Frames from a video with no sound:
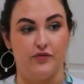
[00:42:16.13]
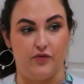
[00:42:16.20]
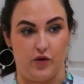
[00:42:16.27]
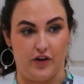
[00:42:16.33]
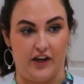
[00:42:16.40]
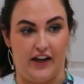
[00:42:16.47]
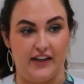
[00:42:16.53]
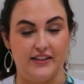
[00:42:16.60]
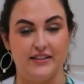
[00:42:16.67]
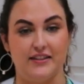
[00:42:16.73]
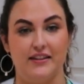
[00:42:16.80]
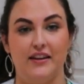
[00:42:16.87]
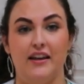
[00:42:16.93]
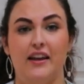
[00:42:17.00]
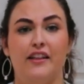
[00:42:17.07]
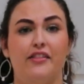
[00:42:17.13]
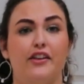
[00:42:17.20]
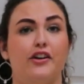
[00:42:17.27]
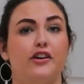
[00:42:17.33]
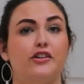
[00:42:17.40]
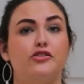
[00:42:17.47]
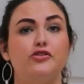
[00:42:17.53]
for us.
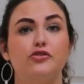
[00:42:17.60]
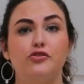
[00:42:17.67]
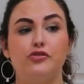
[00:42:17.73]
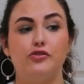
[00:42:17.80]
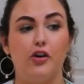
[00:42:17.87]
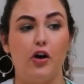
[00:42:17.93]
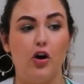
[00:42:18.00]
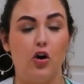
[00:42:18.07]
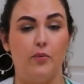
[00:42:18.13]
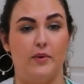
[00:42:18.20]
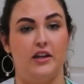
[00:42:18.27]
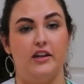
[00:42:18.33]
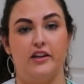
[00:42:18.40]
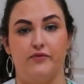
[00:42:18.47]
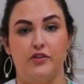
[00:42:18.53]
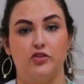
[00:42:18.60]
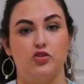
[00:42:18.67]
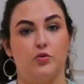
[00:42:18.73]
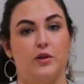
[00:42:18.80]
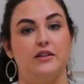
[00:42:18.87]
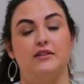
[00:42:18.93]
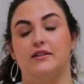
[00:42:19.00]
There are so many different
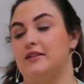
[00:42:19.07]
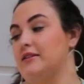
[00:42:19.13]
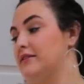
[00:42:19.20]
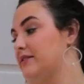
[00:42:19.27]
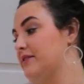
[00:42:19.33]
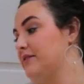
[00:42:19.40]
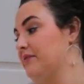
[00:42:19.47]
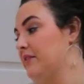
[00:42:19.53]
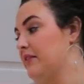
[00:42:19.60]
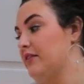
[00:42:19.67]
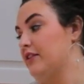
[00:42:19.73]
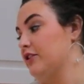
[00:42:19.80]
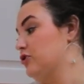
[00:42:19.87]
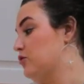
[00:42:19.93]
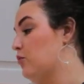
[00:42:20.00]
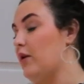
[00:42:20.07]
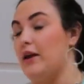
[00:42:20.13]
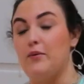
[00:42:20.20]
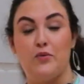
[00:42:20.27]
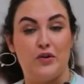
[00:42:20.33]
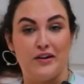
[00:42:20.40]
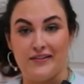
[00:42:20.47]
choices. There's way
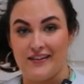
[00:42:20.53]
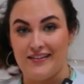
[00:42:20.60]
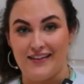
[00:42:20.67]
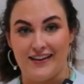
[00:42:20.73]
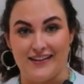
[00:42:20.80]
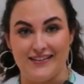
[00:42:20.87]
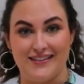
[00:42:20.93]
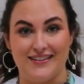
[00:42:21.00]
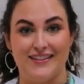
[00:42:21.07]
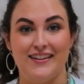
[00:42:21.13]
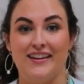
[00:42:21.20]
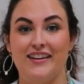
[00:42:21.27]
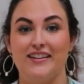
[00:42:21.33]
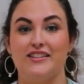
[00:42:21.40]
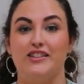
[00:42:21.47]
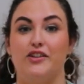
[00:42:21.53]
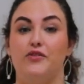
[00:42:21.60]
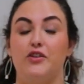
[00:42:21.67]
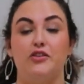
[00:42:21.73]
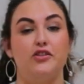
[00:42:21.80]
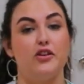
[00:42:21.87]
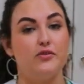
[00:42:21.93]
more than this. So if
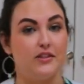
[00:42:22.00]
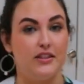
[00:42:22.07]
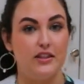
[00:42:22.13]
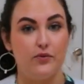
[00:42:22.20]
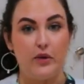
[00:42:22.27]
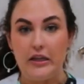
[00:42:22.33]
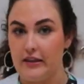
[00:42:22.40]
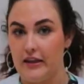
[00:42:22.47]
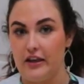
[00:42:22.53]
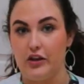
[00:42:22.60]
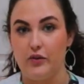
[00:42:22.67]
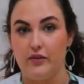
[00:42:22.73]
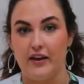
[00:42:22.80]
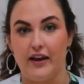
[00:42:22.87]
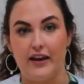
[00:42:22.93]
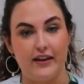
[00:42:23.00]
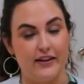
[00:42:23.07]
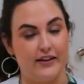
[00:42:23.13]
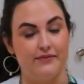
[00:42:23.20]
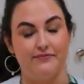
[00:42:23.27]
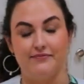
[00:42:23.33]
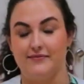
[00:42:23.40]
you don't see the one that you
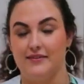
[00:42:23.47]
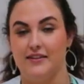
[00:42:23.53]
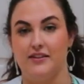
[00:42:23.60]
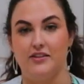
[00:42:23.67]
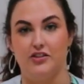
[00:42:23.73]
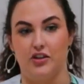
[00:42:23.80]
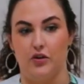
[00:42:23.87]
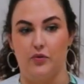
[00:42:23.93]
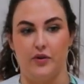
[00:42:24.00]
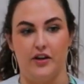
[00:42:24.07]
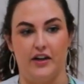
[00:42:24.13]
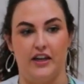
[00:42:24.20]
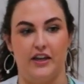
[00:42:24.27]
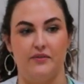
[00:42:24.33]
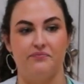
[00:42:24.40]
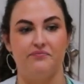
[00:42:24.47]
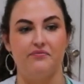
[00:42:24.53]
like, don't worry.